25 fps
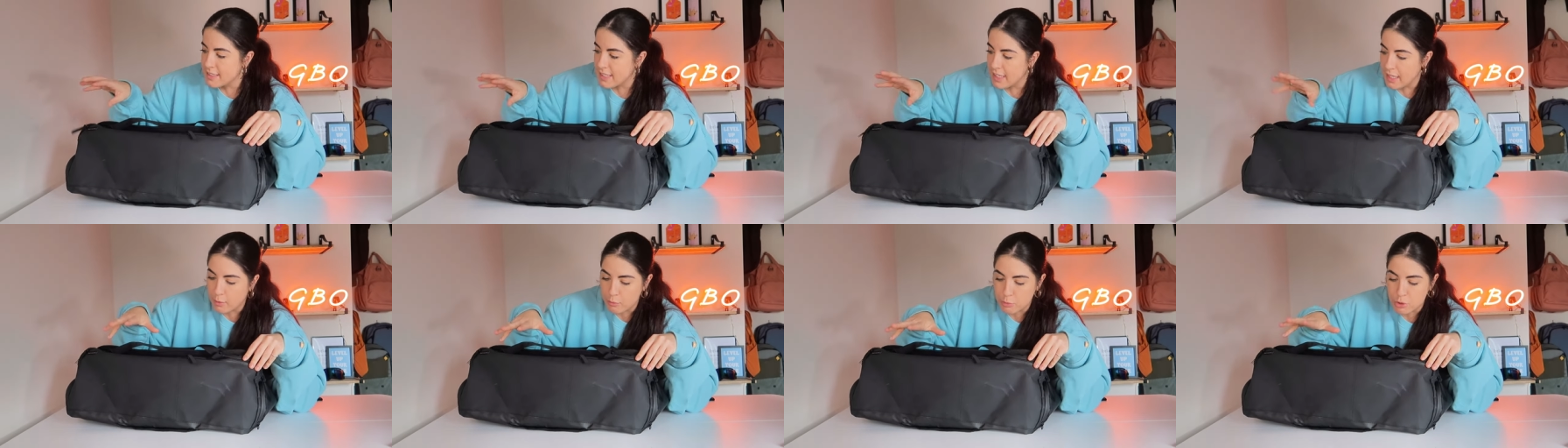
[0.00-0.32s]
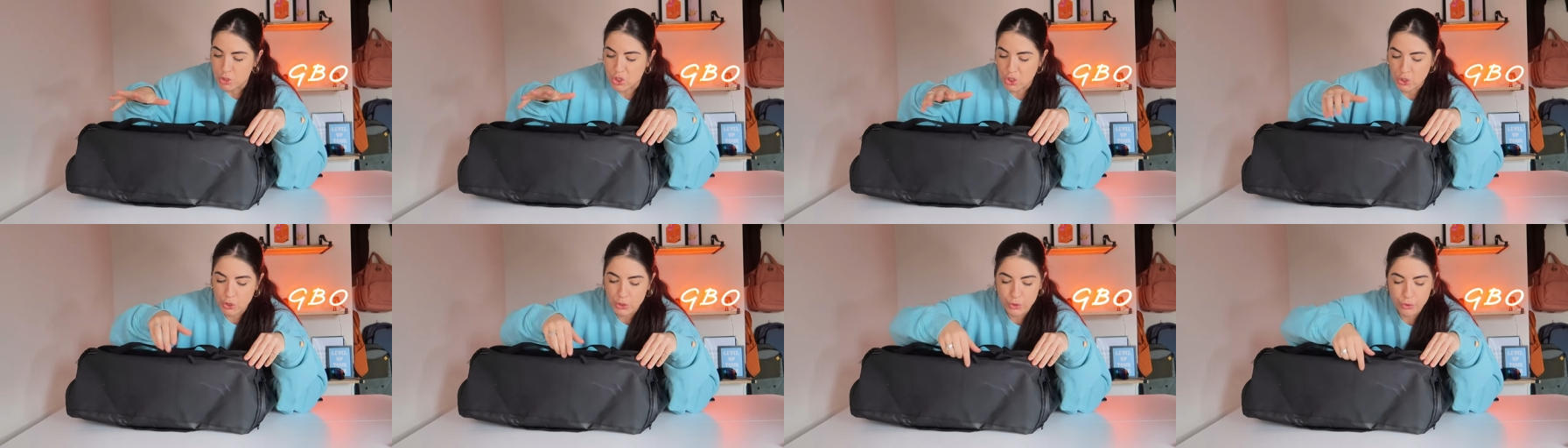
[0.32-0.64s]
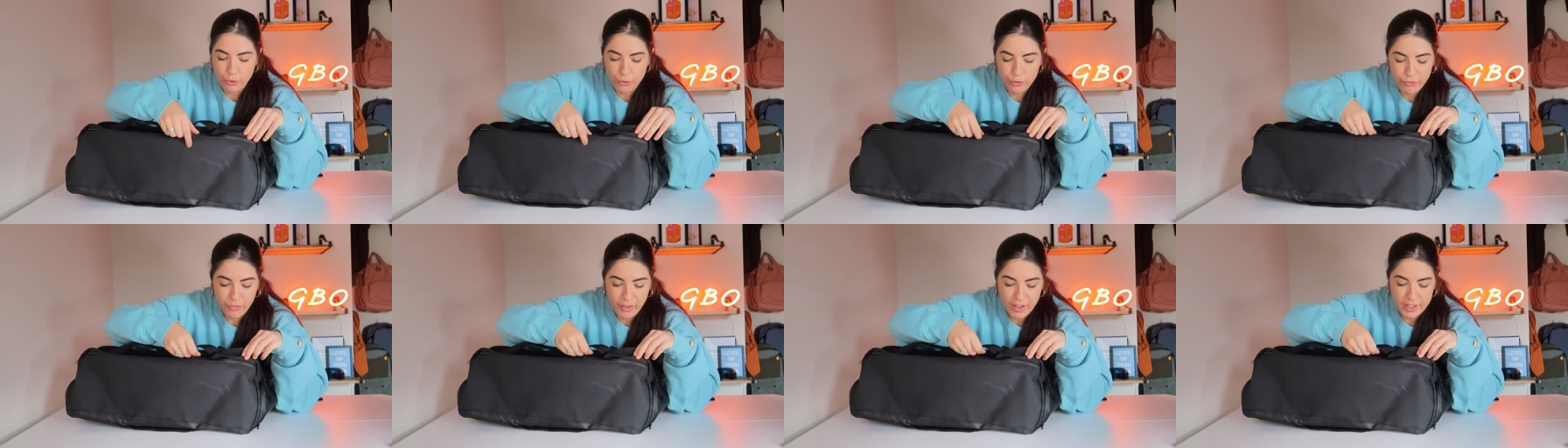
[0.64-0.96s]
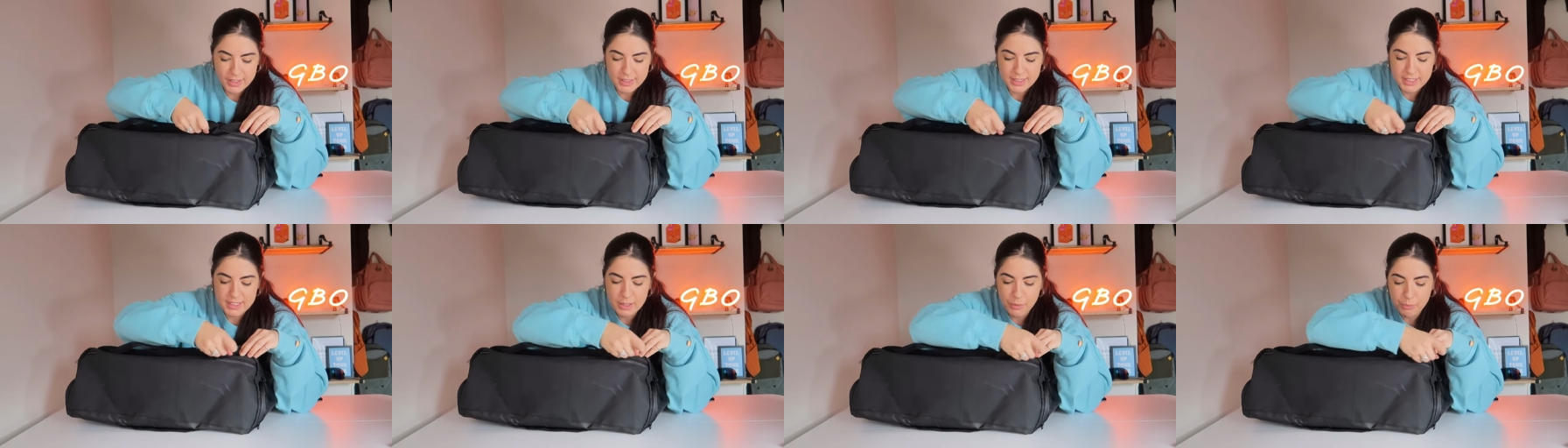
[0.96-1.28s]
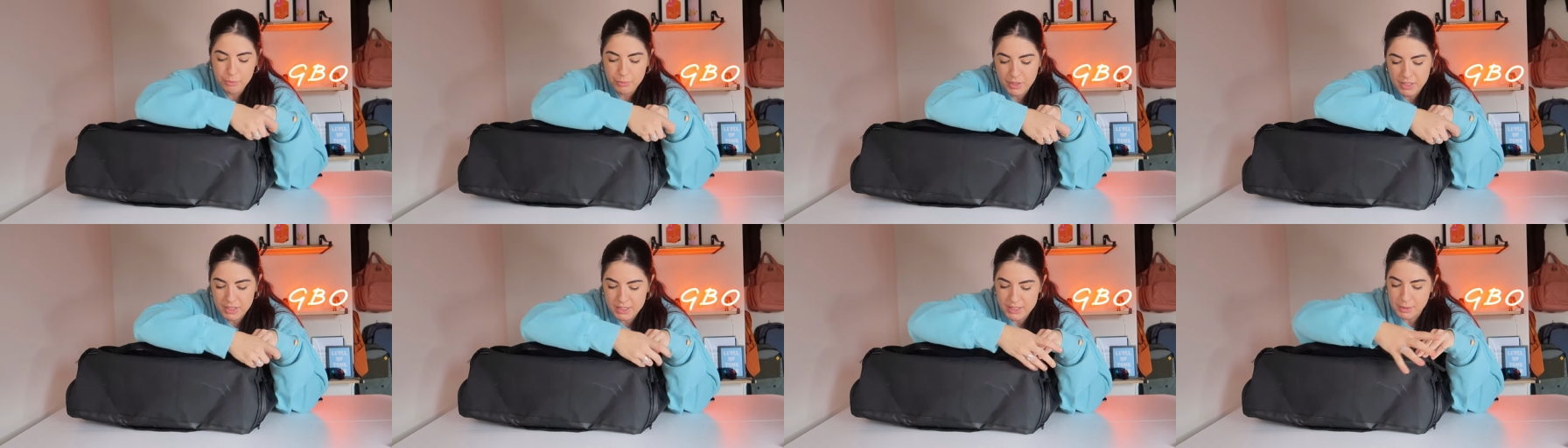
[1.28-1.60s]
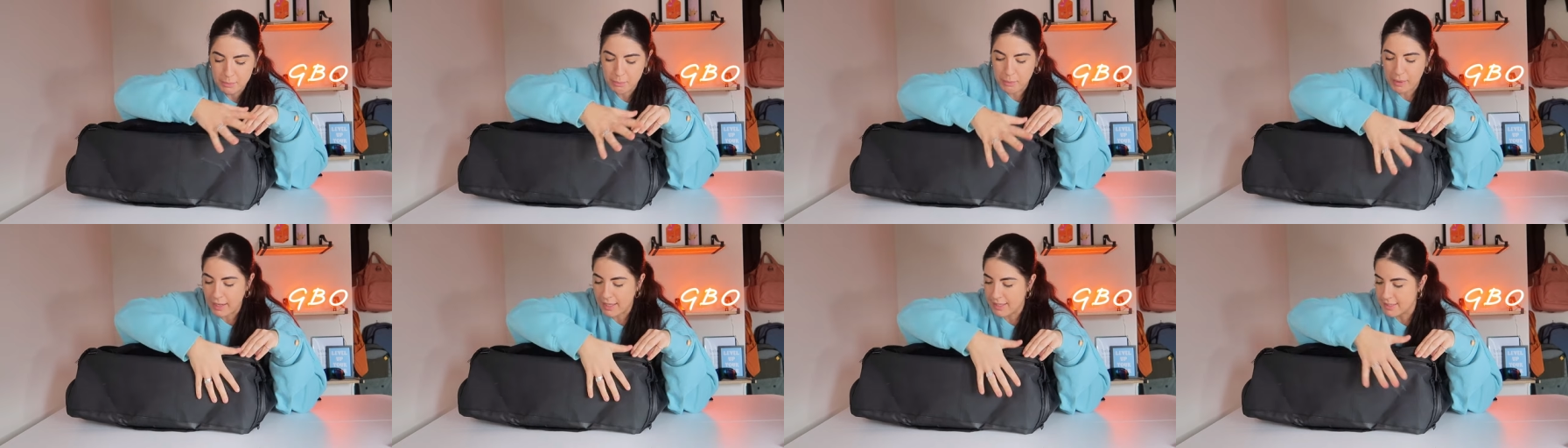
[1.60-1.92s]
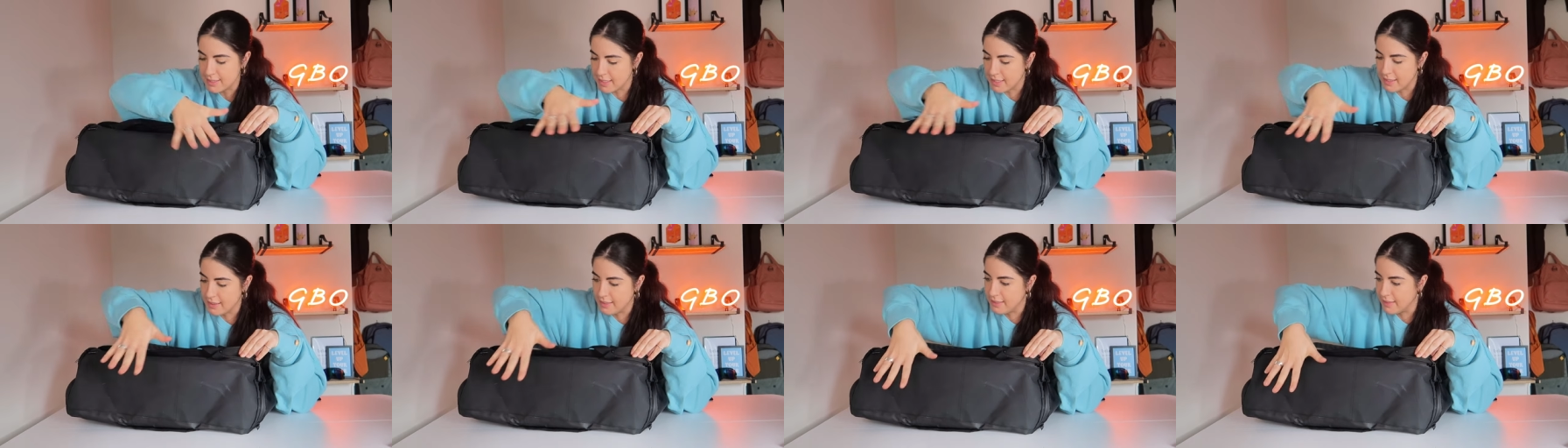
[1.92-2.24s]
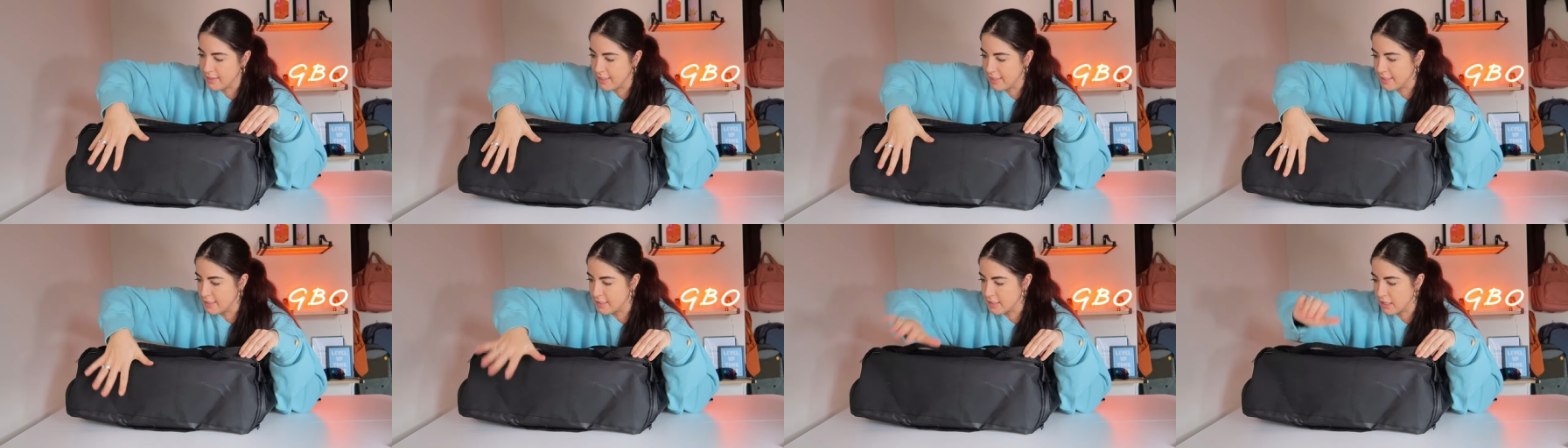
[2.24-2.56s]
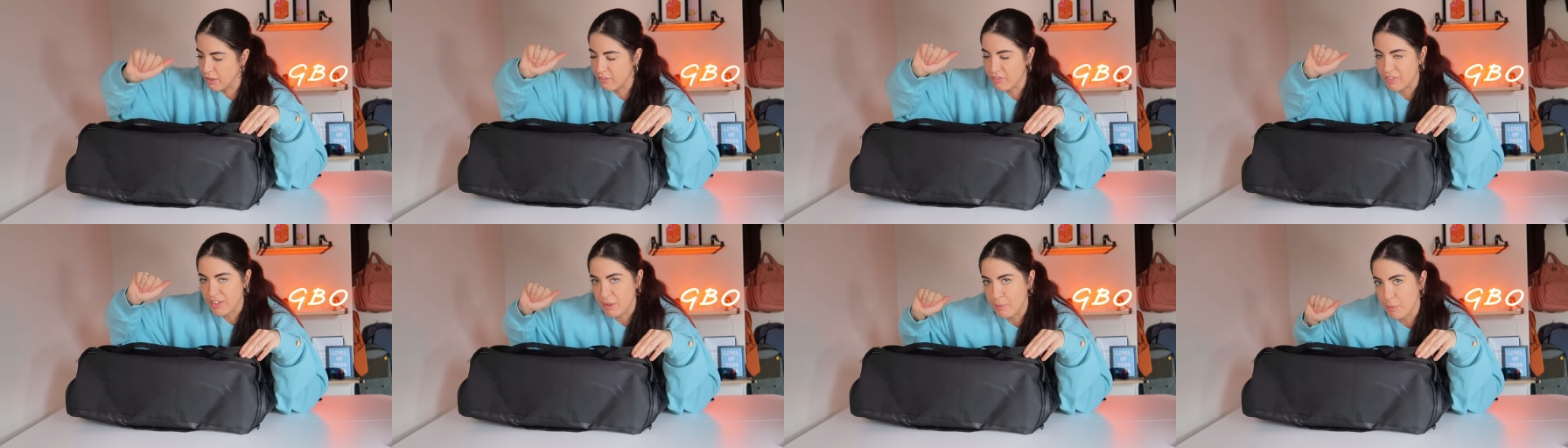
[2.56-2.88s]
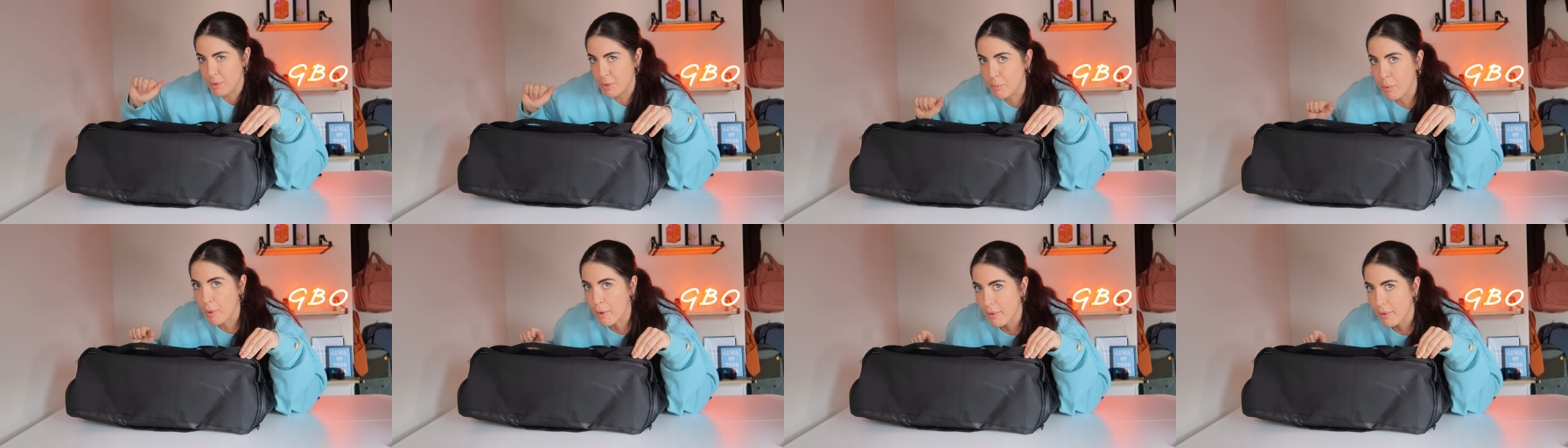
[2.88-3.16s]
then I'm sure you'll find something to place in these lovely new